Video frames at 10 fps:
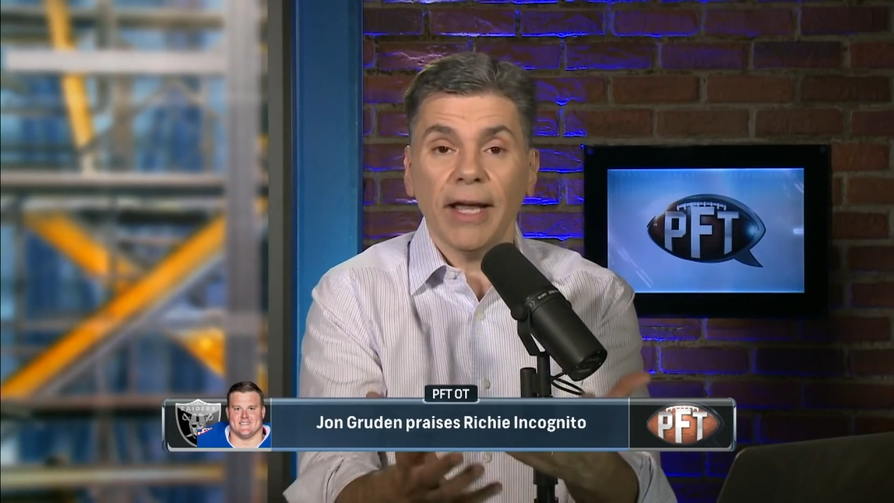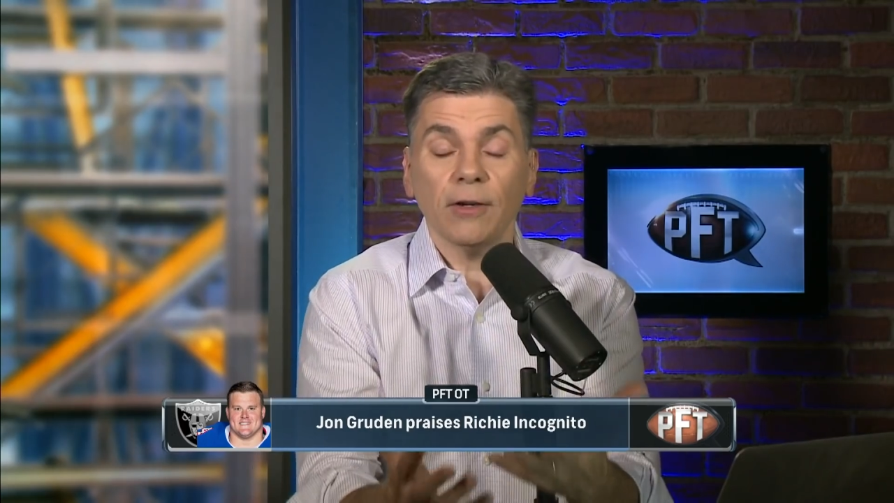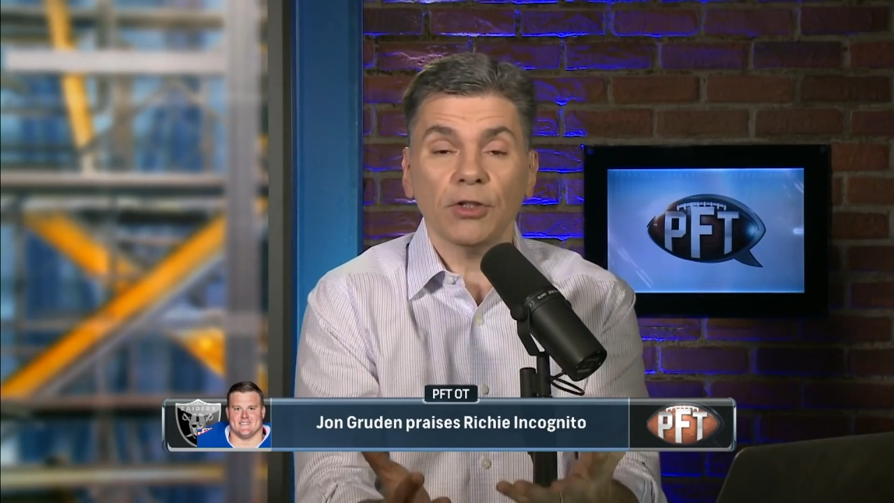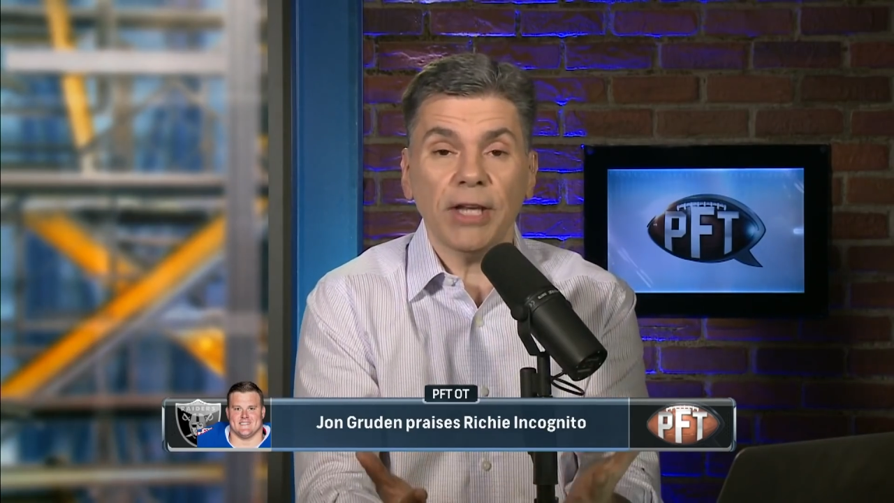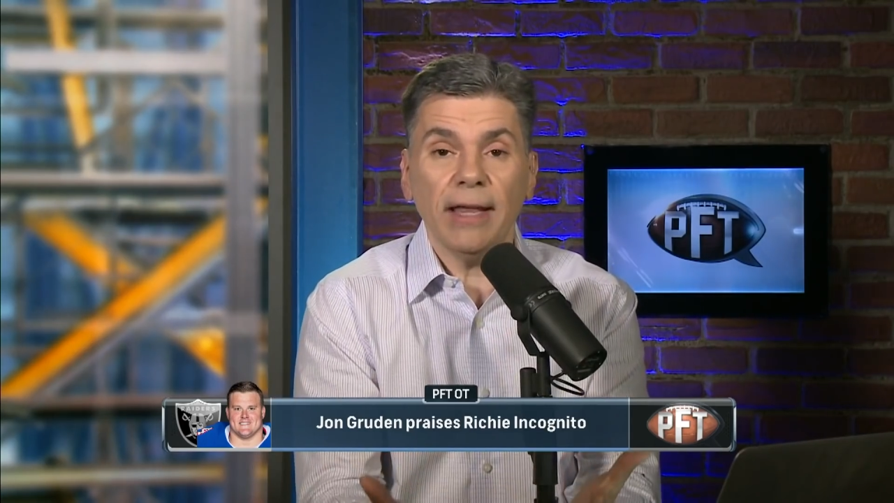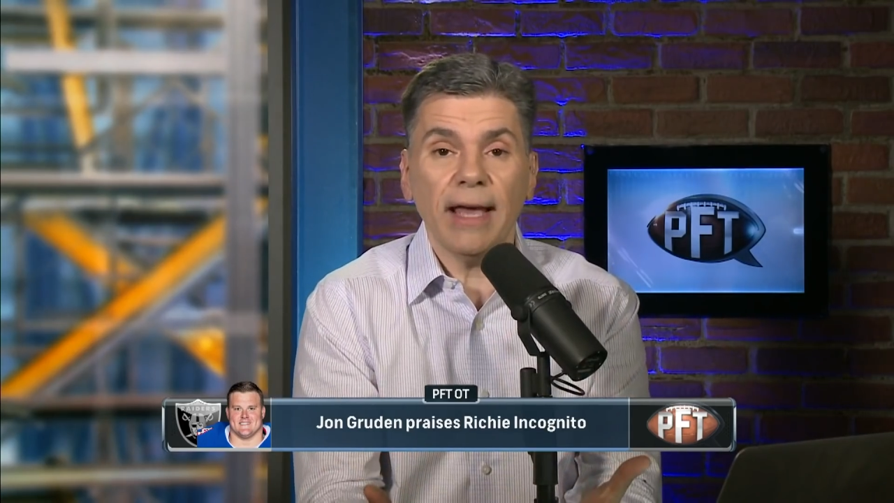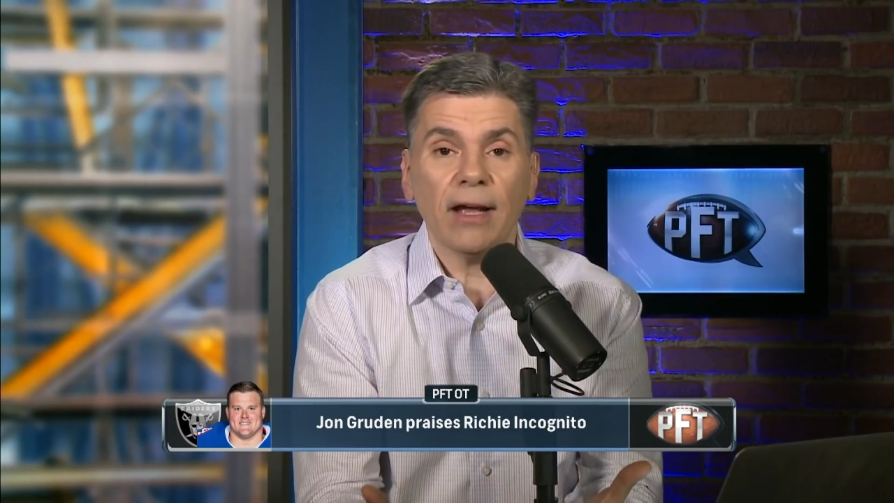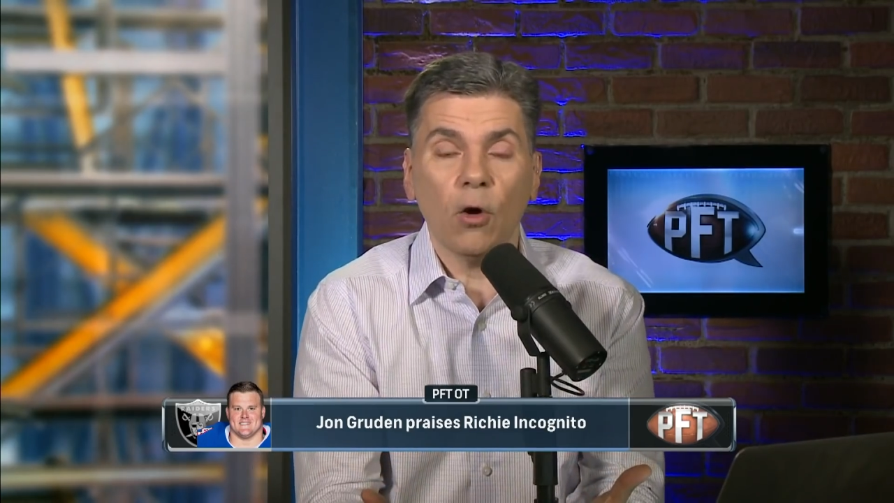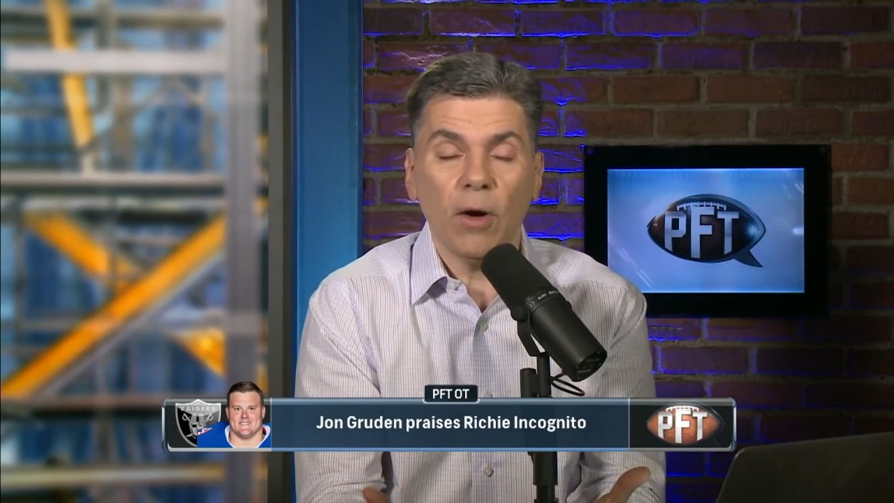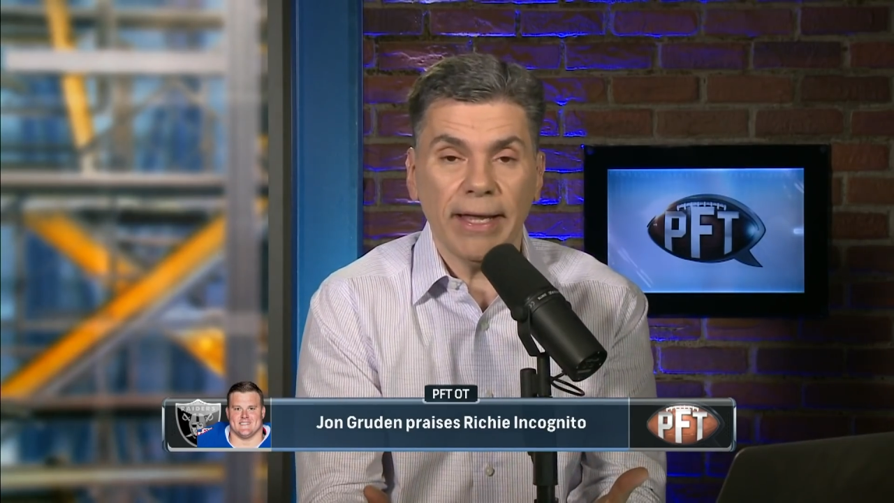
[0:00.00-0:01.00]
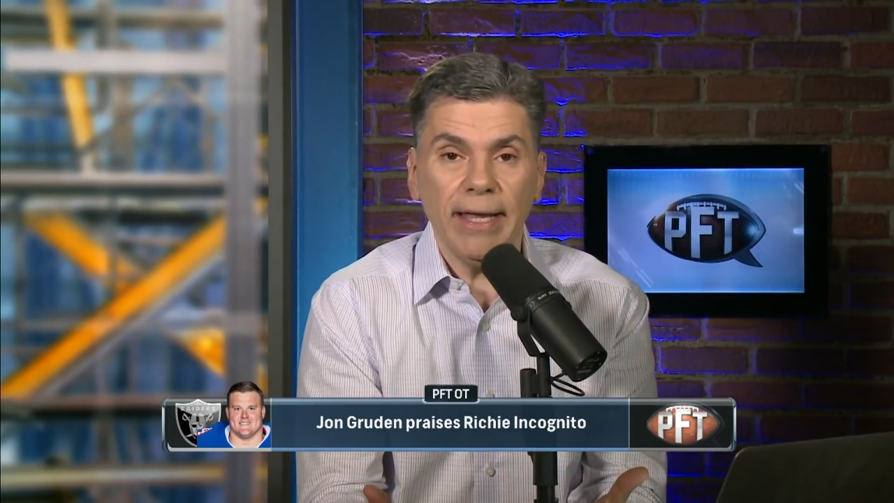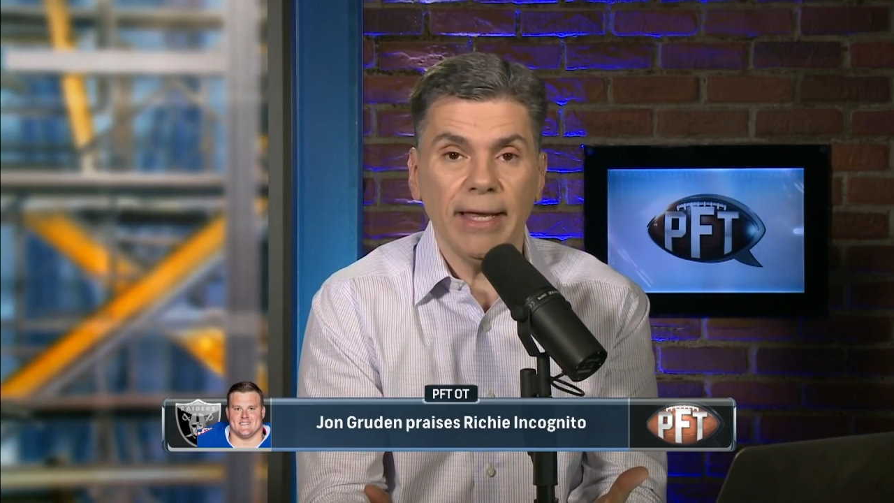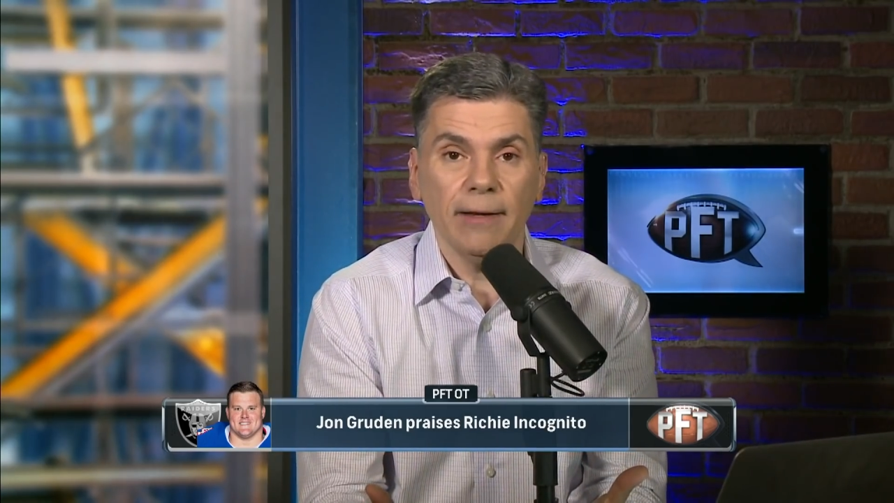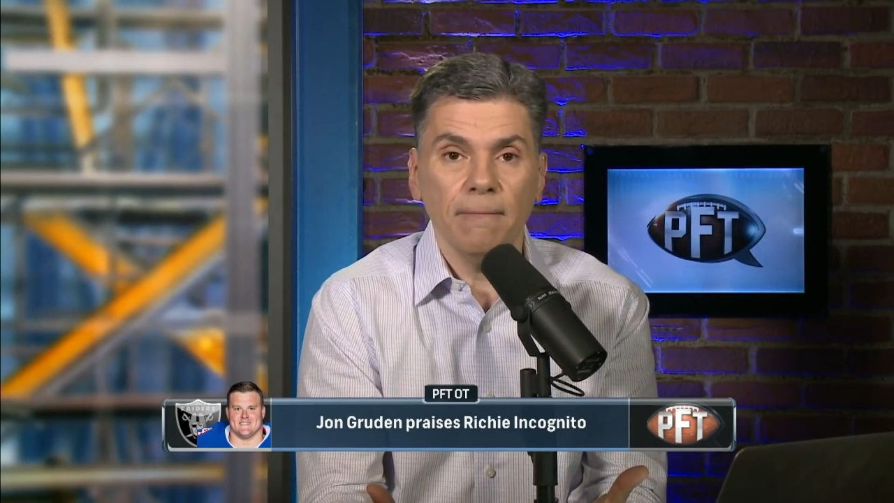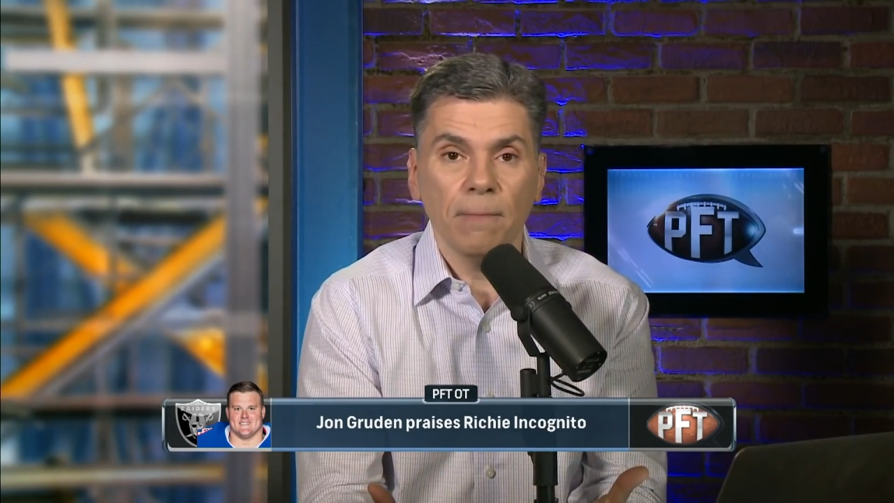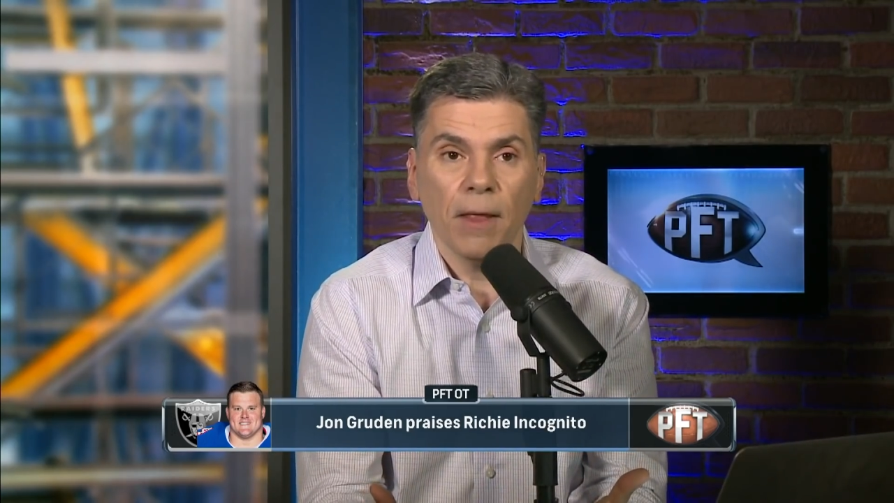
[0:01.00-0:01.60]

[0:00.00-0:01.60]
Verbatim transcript: understand that going in.